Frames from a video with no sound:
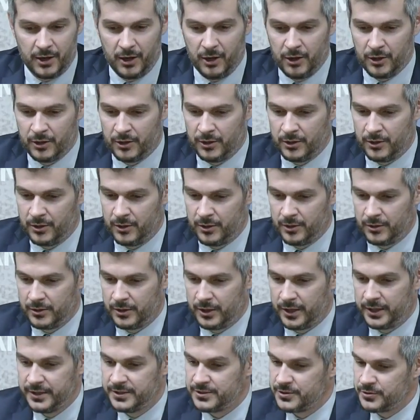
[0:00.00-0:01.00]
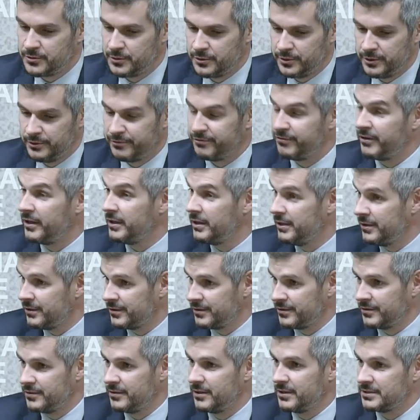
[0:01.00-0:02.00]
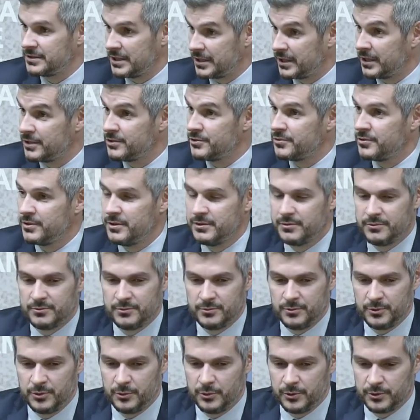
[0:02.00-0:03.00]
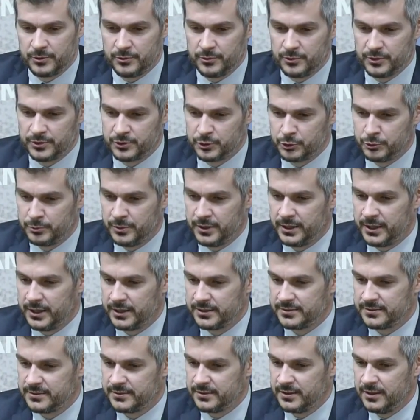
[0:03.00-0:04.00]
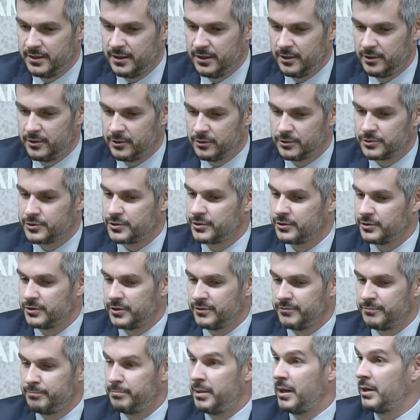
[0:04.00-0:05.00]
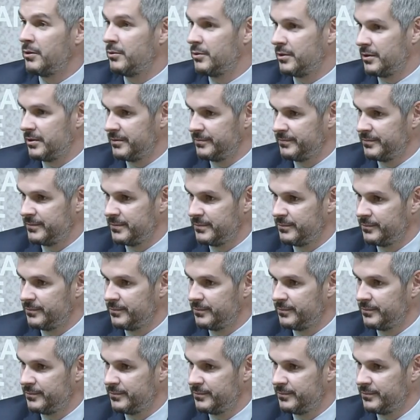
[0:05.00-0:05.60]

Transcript: our history of failures as a country, we would resume it as culture of power,